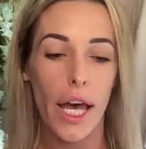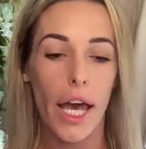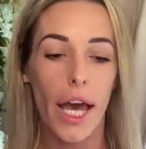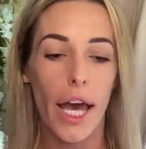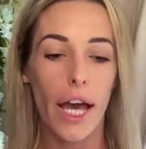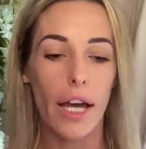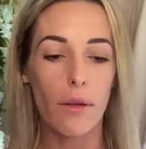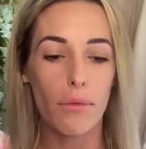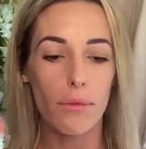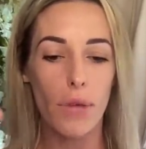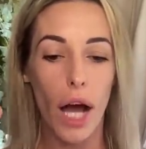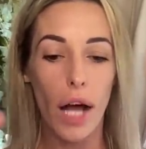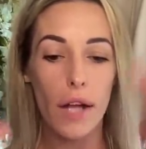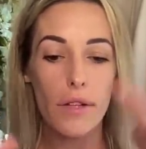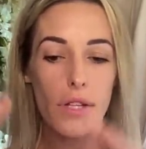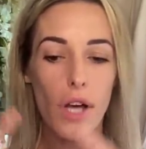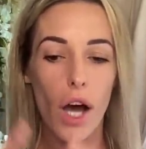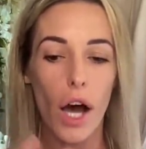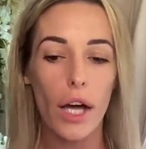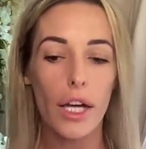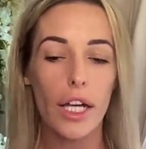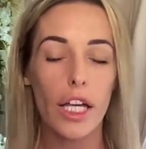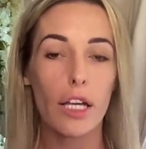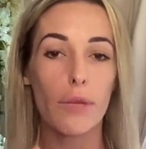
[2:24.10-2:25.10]
And I'm not
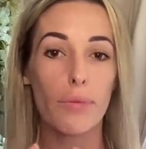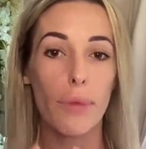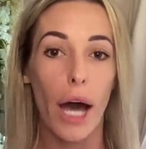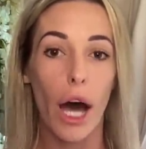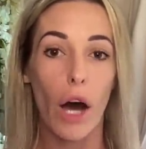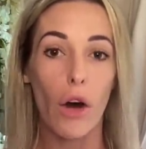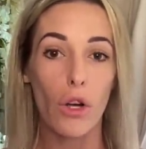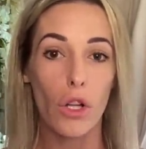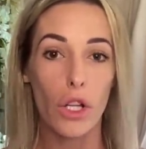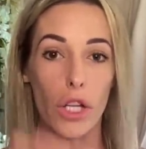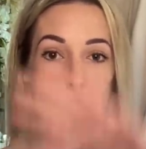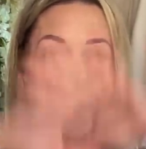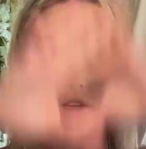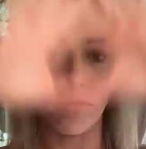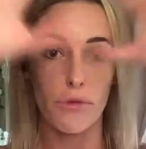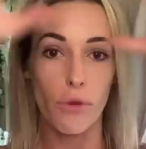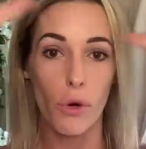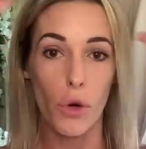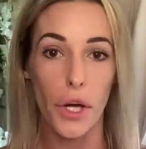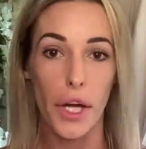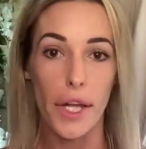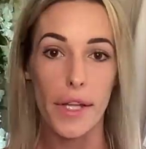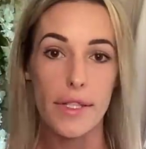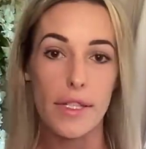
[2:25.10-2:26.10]
talking about
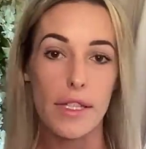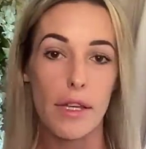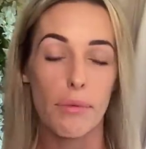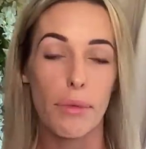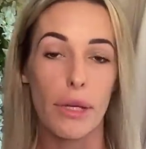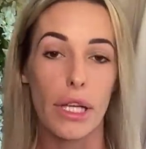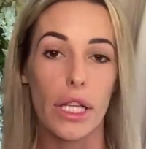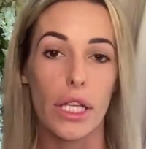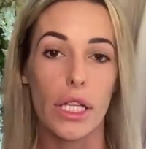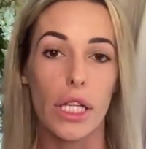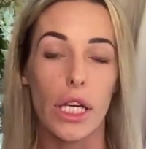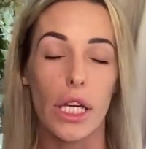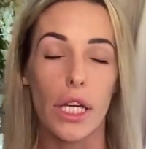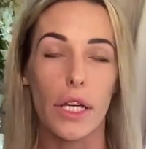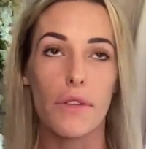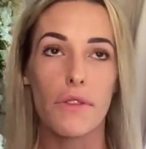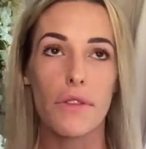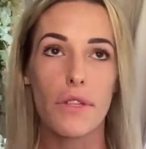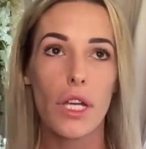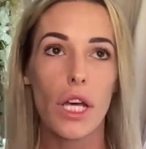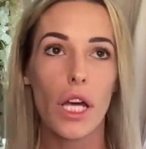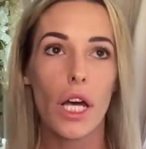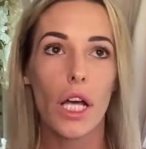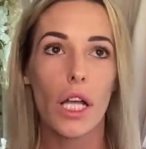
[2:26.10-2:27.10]
clairvoyance
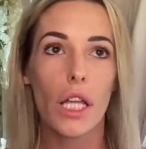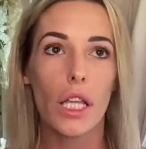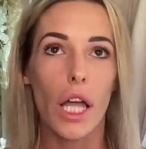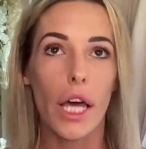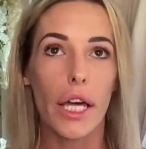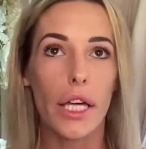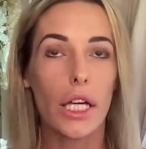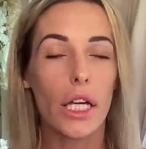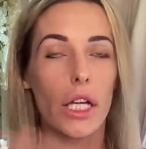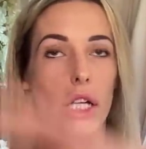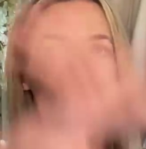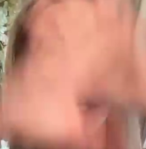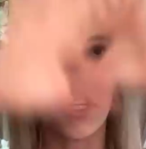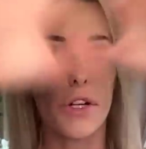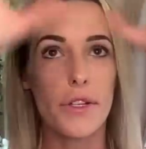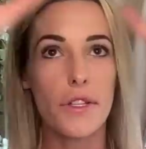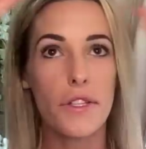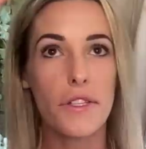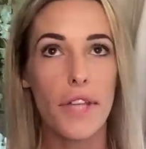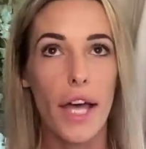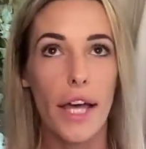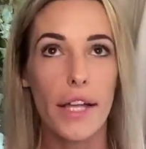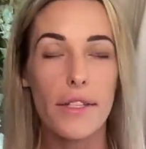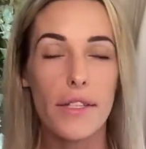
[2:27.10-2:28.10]
abilities like
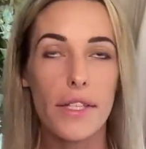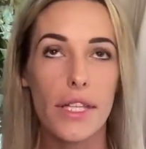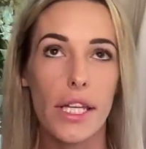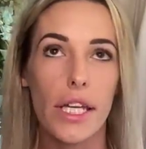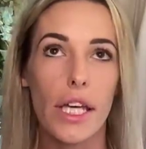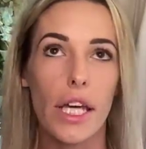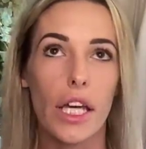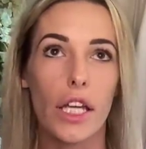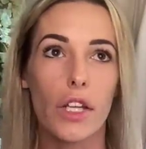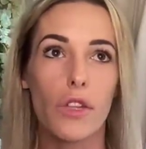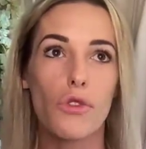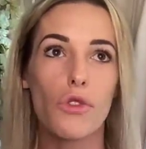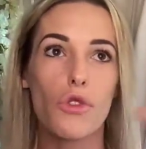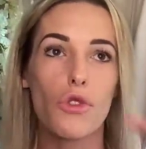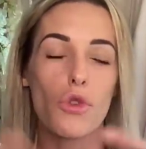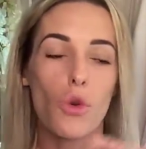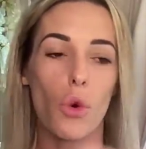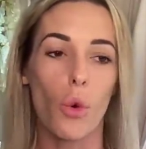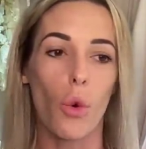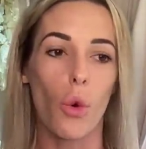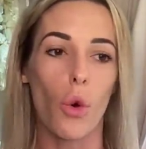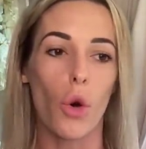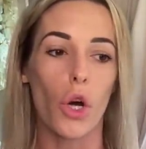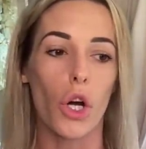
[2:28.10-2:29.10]
clairsentience
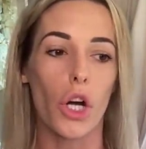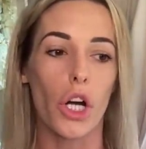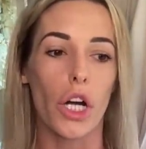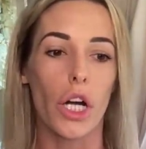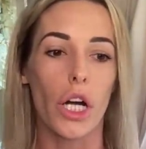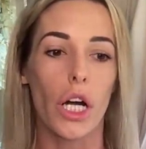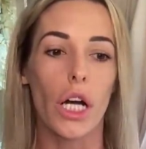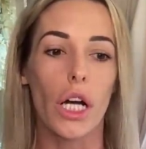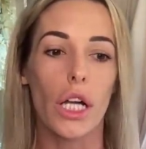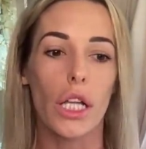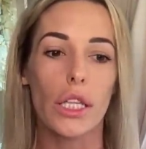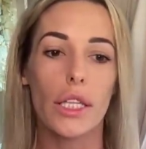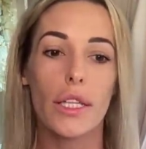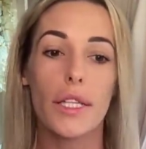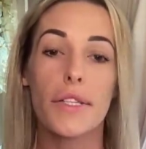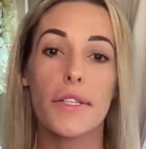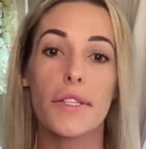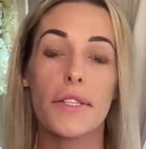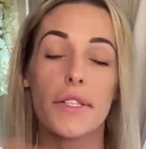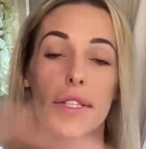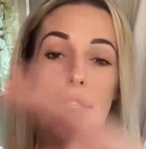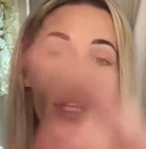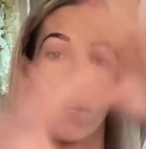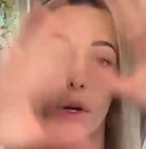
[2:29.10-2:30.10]
or
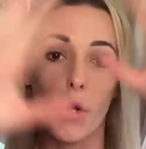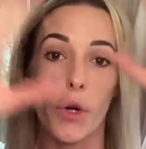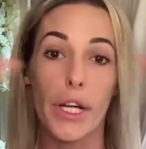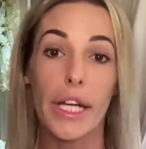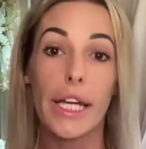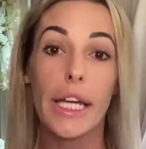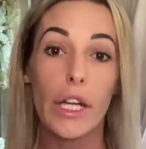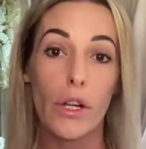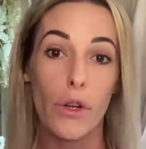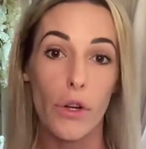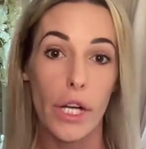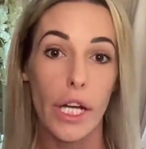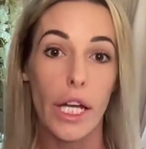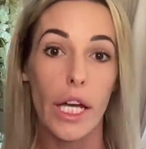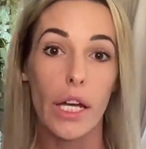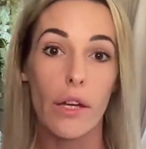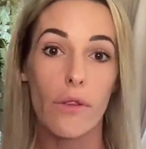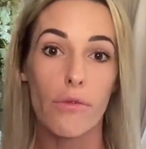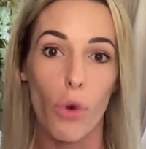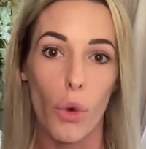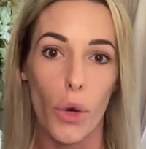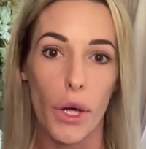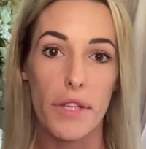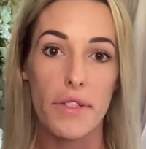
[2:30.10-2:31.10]
hearing
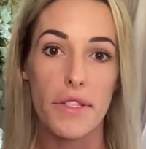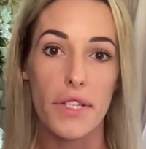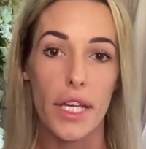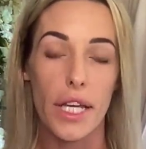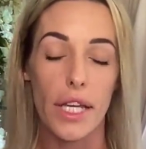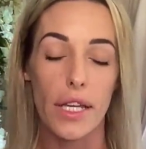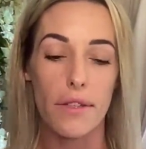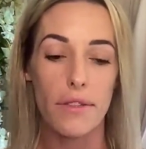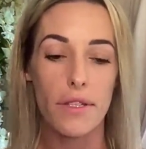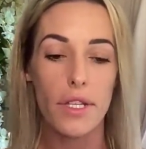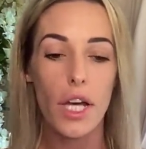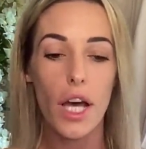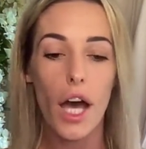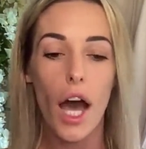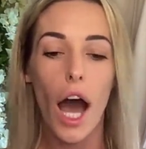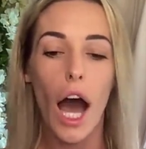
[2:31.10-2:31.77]
voices.